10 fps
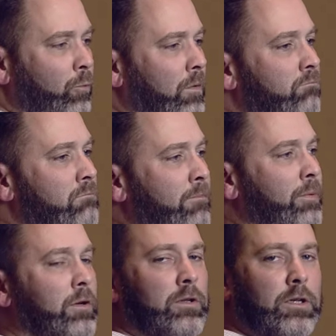
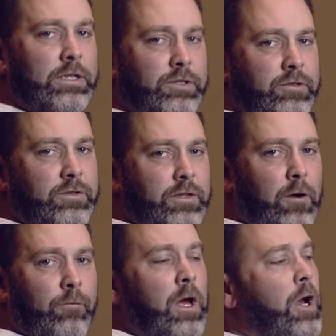remember to look at
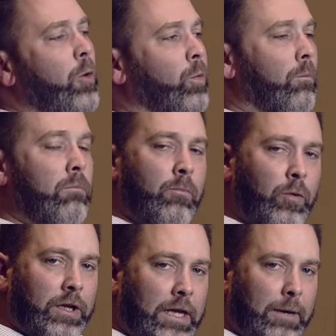yourself,
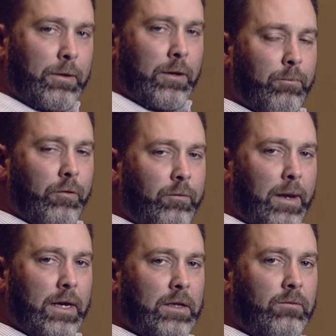remember to keep it in
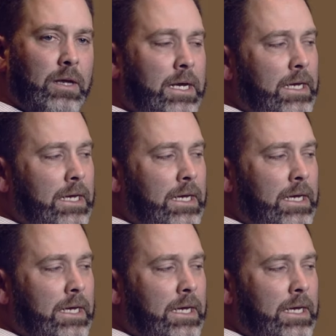perspective,